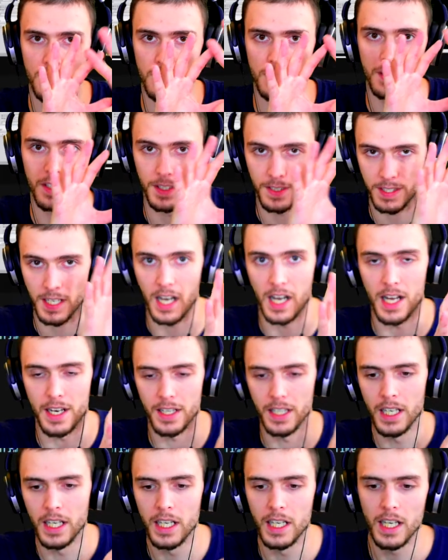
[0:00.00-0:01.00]
the start.
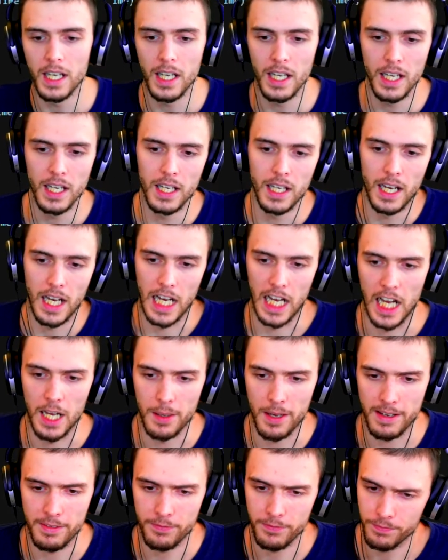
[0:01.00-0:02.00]

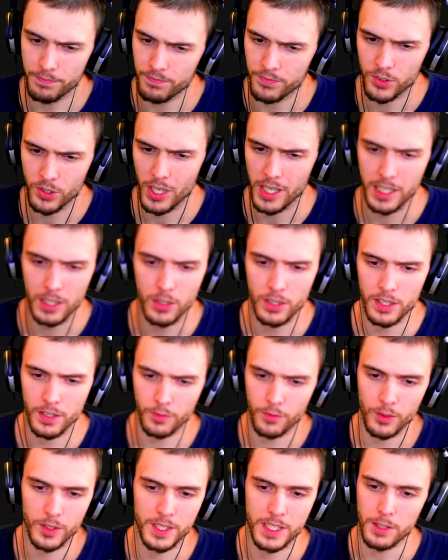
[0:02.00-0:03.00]
I try to look
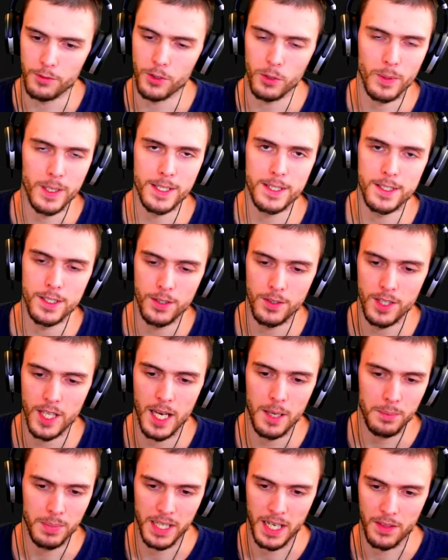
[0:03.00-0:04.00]
for different ways to do
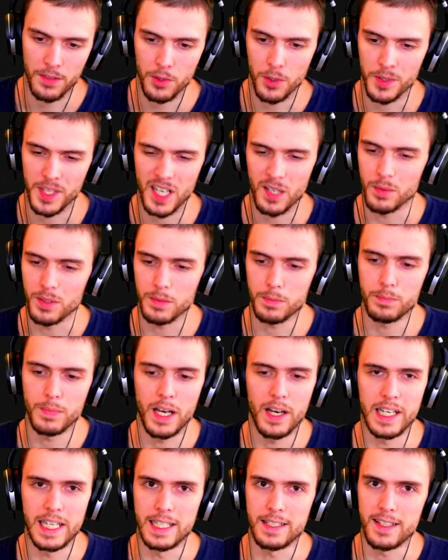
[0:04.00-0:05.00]
that, but I thought that was
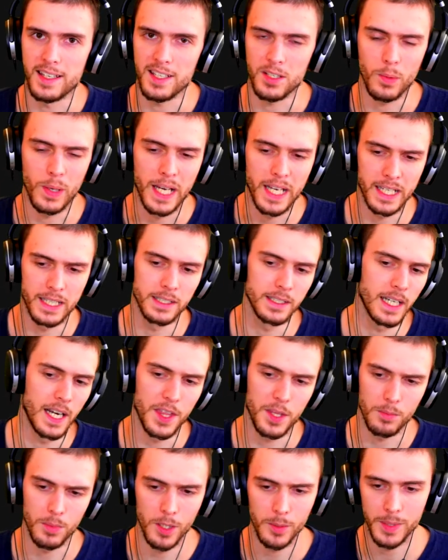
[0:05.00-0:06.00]
our easiest way at
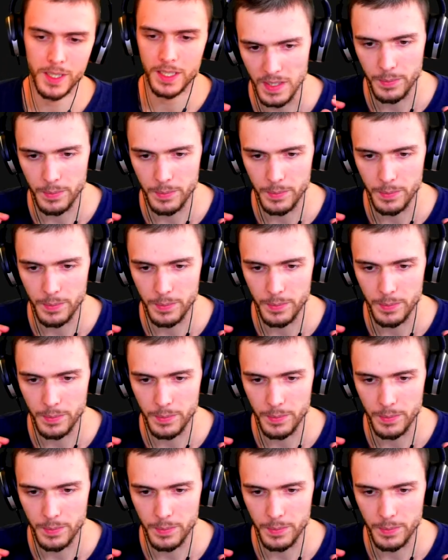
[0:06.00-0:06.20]
the moment.